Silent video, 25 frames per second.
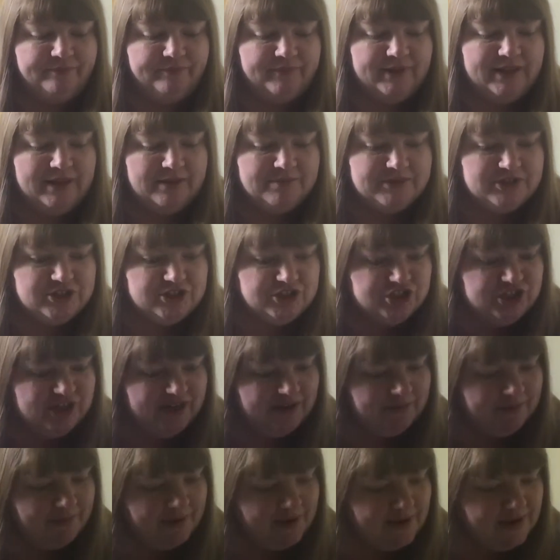Let me just
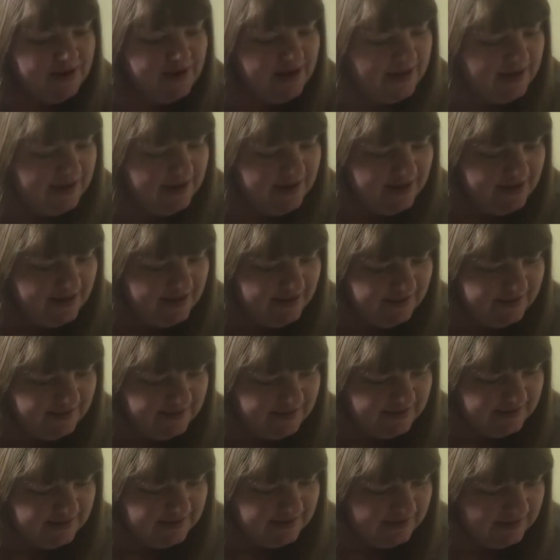check my
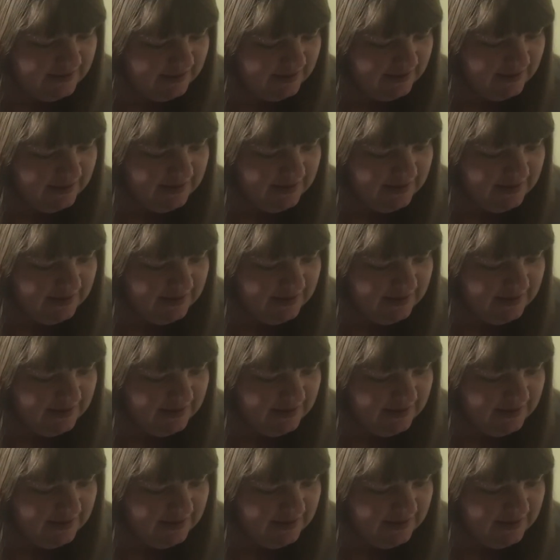list.